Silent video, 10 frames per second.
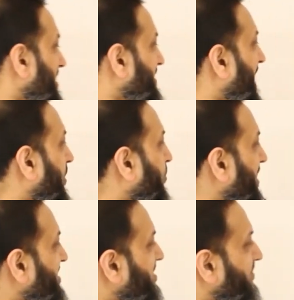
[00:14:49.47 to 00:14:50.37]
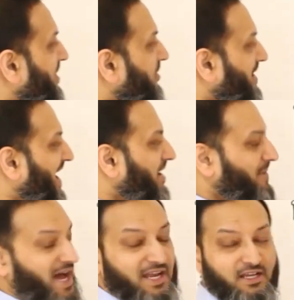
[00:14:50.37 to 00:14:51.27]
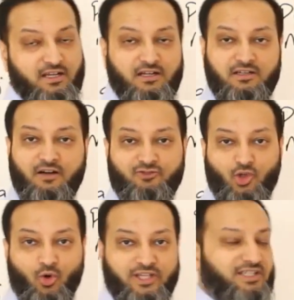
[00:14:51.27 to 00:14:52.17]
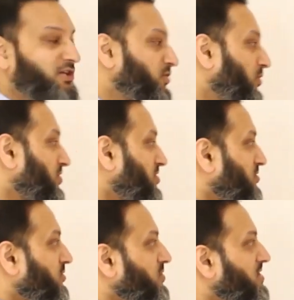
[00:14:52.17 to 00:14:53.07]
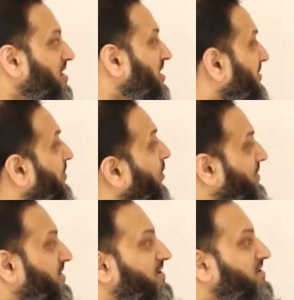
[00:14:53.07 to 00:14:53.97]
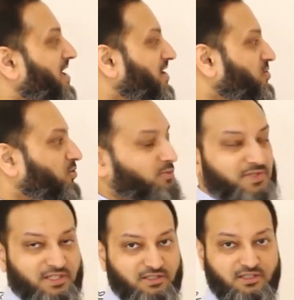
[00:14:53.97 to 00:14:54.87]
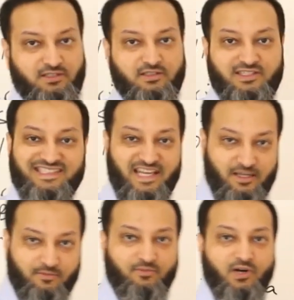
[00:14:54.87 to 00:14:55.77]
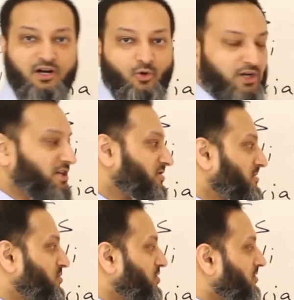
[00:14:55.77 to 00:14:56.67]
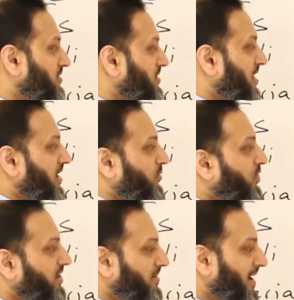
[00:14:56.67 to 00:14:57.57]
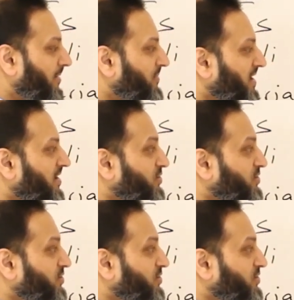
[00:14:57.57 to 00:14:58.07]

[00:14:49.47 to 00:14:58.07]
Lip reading: Now, what is the empiric antibiotic of choice that you're going to use in both of these age groups, since it is the same organisms you're worried about.